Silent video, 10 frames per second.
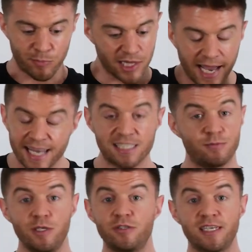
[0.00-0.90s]

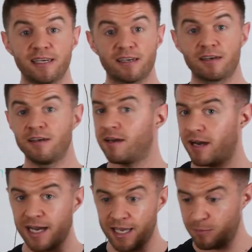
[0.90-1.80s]
blast music.
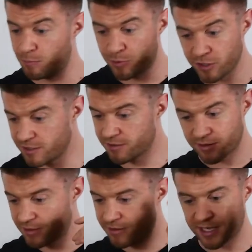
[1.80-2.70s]
I put
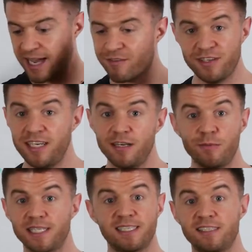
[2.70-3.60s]
caffeine
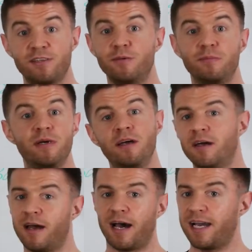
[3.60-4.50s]
in my system.
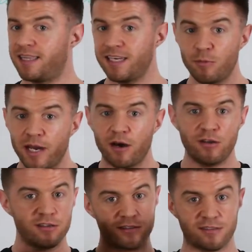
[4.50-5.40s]
I think
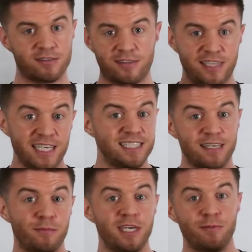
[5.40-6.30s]
about things
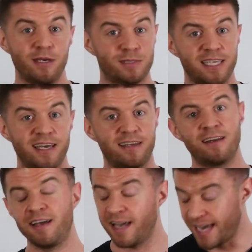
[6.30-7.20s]
that make me
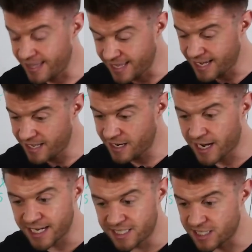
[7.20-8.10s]
upset, and then
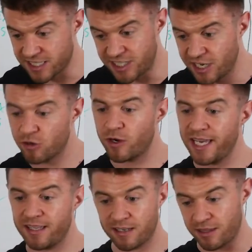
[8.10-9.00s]
I just
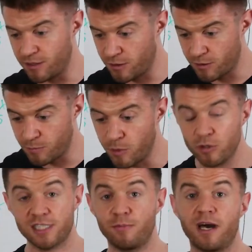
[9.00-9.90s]
generate the
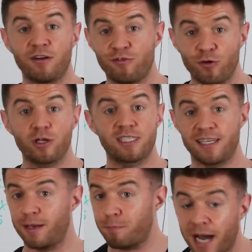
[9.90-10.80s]
most amount of force
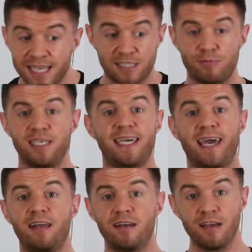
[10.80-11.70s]
that I possibly
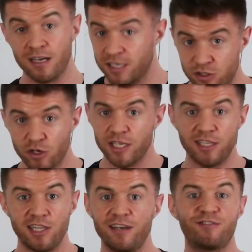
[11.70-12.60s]
can during
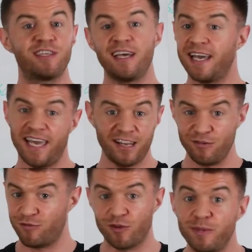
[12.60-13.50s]
the lift.
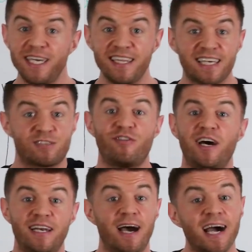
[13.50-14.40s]
And for me, that's
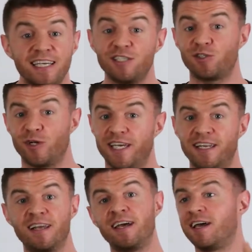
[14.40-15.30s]
fun. I enjoy
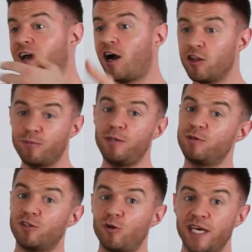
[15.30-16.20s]
it. Other
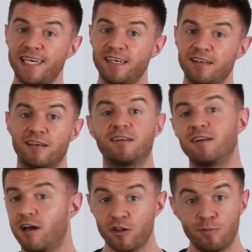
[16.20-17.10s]
people don't like it.
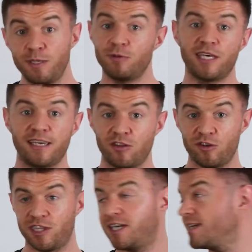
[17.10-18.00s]
Other people like
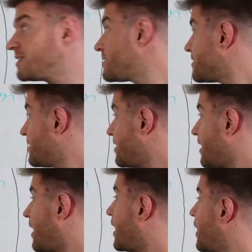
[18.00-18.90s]
other things.
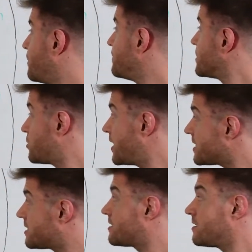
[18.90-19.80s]
So
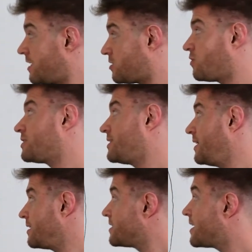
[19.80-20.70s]
that's first
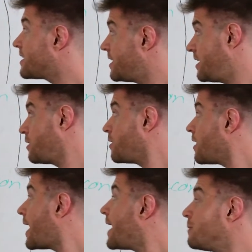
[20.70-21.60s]
thing. Second thing,
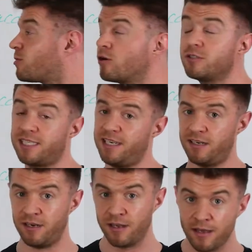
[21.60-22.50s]
high
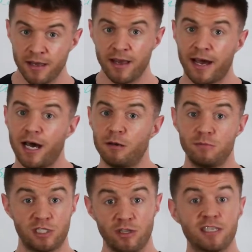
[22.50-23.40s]
protein.
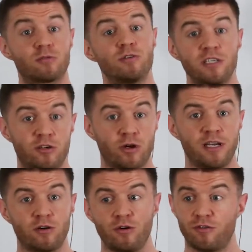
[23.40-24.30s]
So that's really
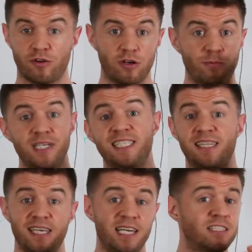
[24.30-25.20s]
critical for a bunch
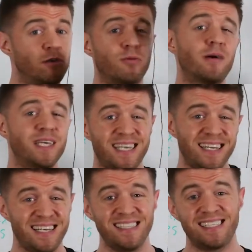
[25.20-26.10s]
of things. I'll probably
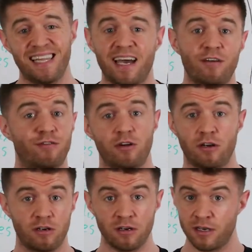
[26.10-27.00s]
get into that
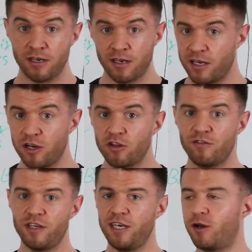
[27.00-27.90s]
for
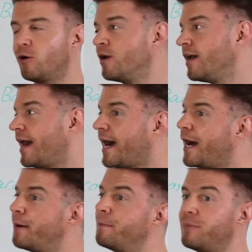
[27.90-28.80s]
another video.
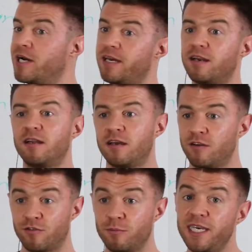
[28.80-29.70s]
But
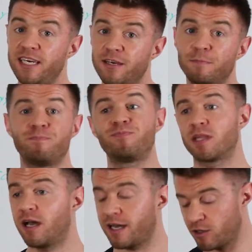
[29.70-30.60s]
for me,
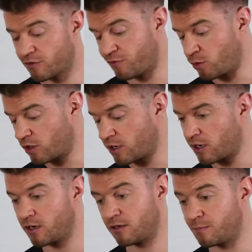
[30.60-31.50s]
I look
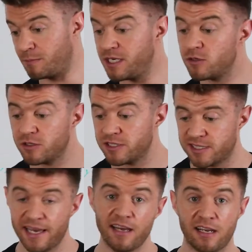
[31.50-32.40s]
for
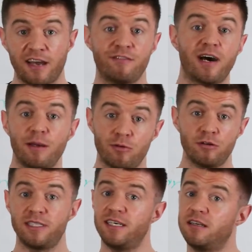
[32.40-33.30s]
meals that have high
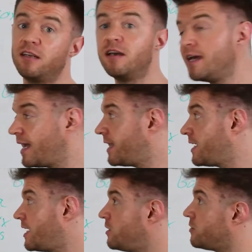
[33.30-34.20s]
protein, and
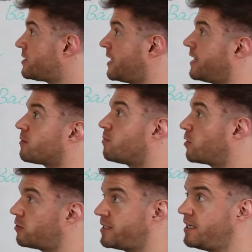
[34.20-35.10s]
then I use like
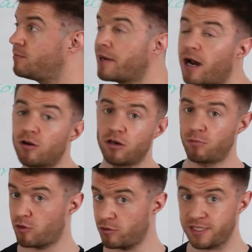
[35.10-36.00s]
protein
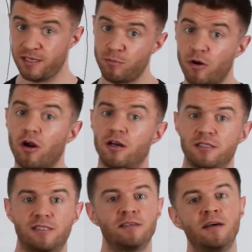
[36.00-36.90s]
powder, protein
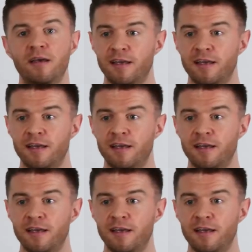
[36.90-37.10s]
bars.